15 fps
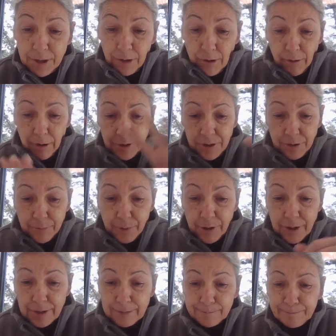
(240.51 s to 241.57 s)
across the
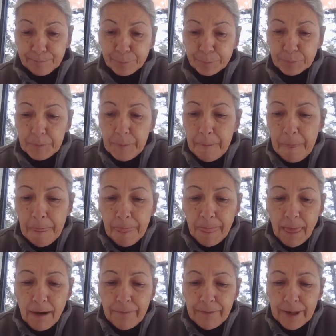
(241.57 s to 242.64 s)
breeds.
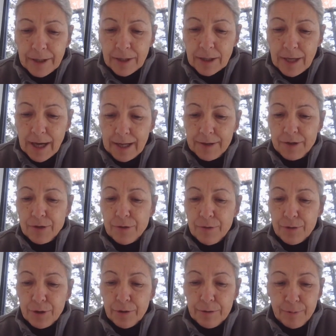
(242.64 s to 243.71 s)
Affected cats are
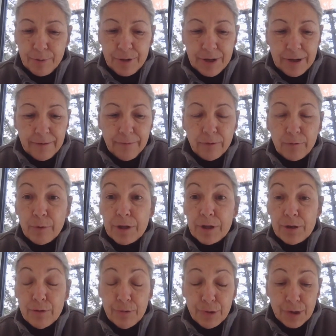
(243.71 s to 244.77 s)
usually presented for
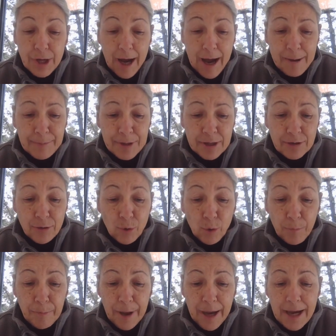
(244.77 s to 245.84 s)
reduced, absent, or
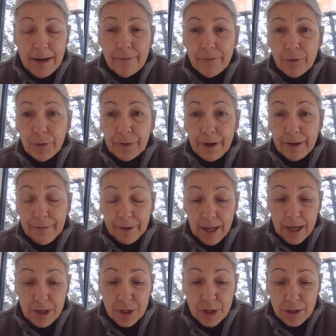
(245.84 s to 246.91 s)
painful
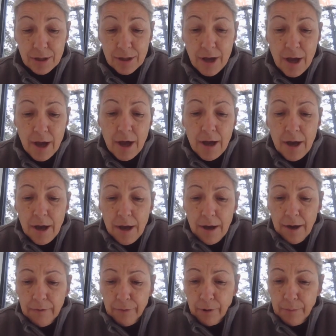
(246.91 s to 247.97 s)
defecation
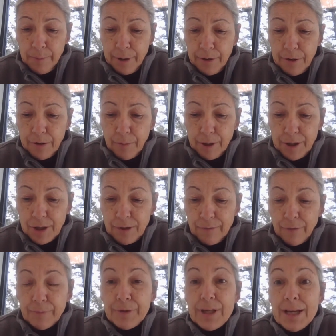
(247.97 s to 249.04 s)
for a period ranging
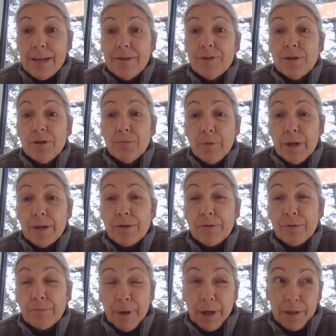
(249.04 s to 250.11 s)
from days to weeks or
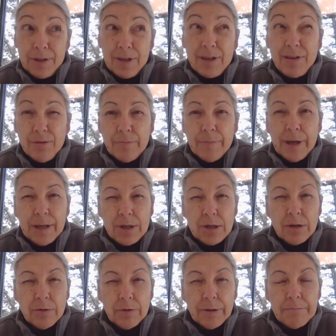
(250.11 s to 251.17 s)
months. Can you imagine
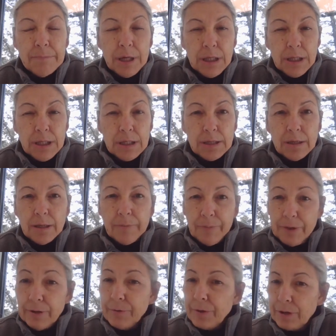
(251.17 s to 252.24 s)
going months?
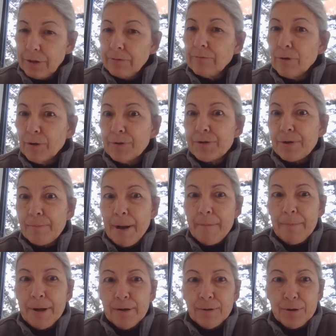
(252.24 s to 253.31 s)
The, those are pet
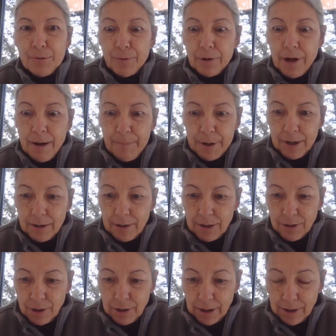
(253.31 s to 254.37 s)
parents who are not paying
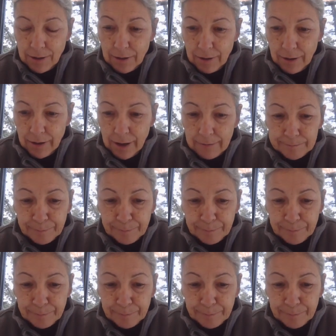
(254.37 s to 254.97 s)
attention, I can tell you that.